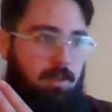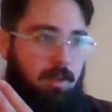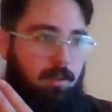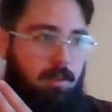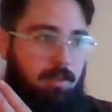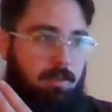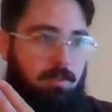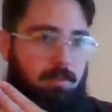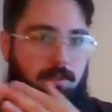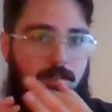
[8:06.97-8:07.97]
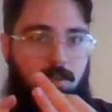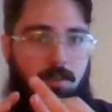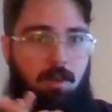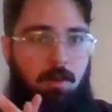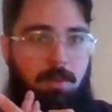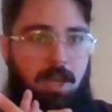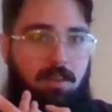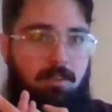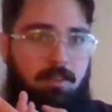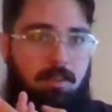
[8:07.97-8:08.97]
There is
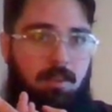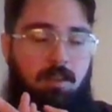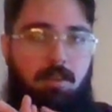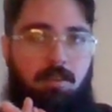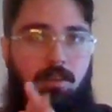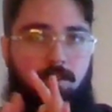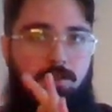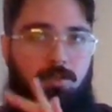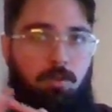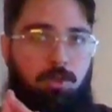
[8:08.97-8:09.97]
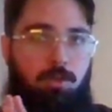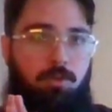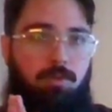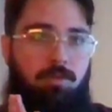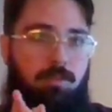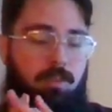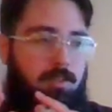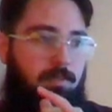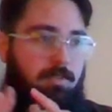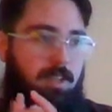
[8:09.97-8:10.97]
combat, there is social,
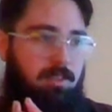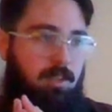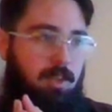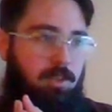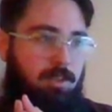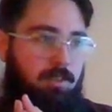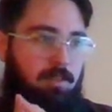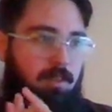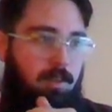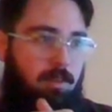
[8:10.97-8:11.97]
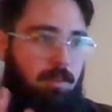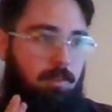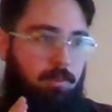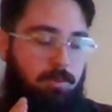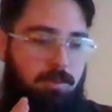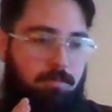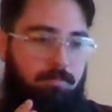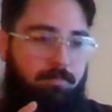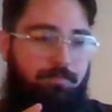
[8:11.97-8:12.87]
there's investigation, and conclusion.